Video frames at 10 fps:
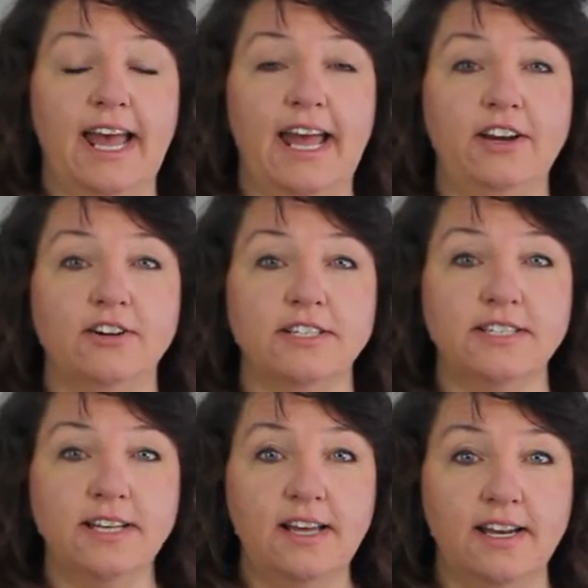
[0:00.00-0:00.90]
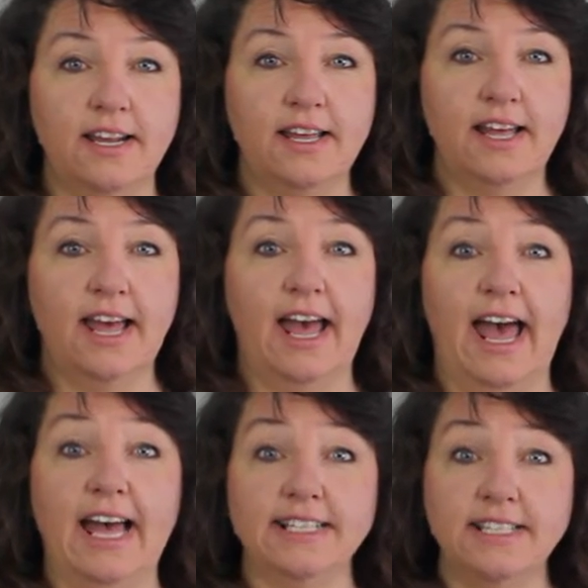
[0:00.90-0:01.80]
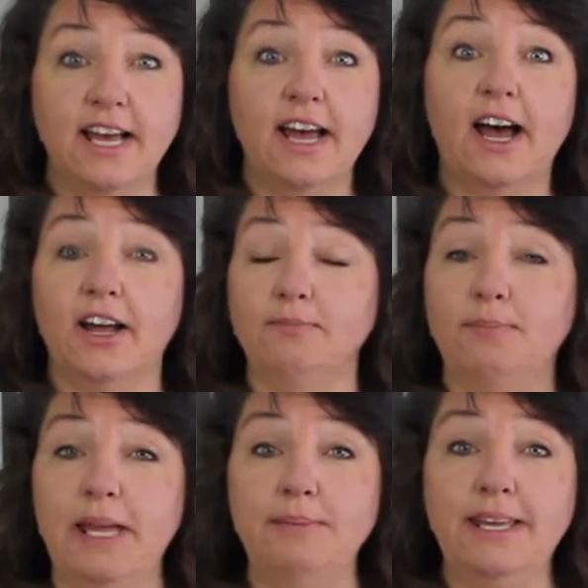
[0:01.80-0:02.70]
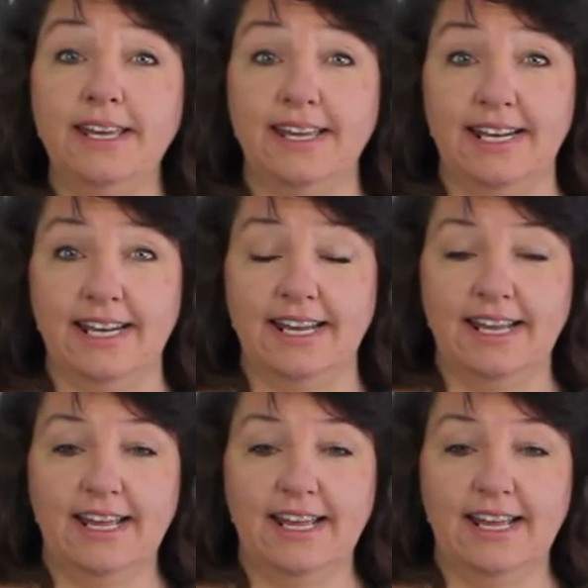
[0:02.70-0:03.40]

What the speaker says: And your son has a baby kitten,